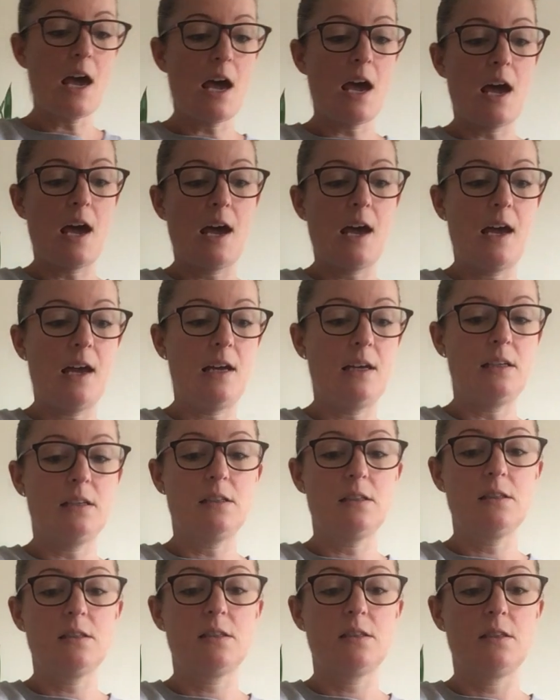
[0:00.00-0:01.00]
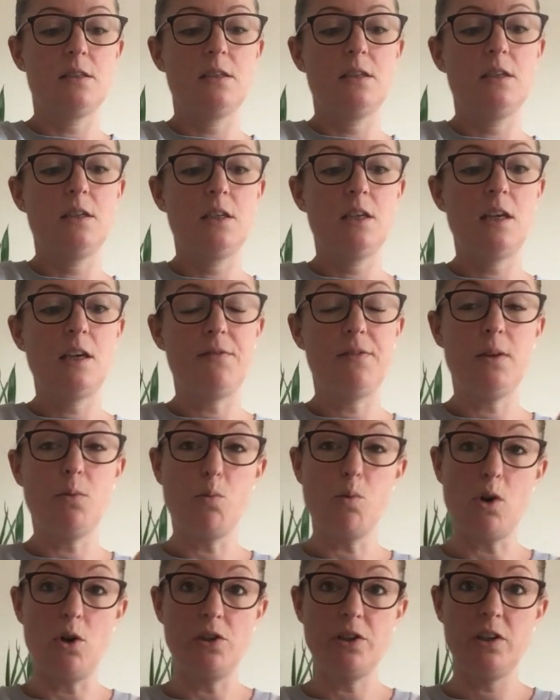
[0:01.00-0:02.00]
And if you
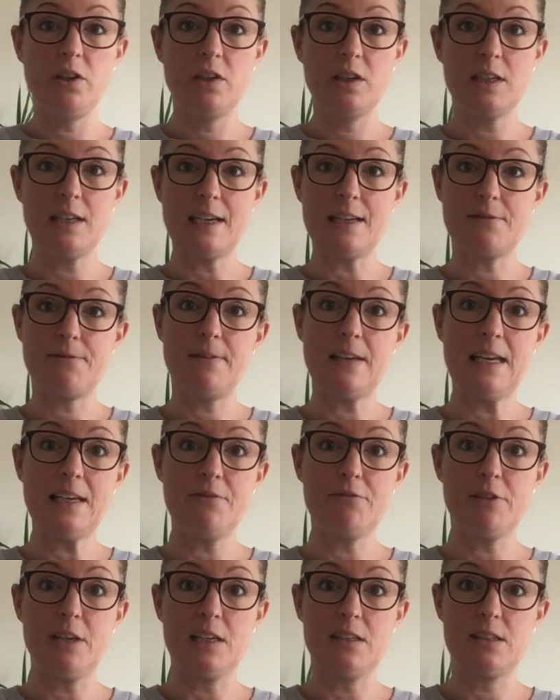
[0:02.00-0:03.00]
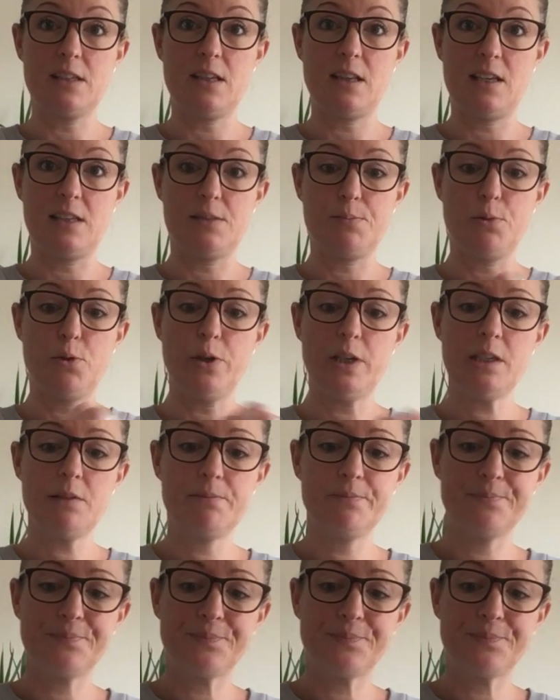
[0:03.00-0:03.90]
want, you can add flavourings at this point.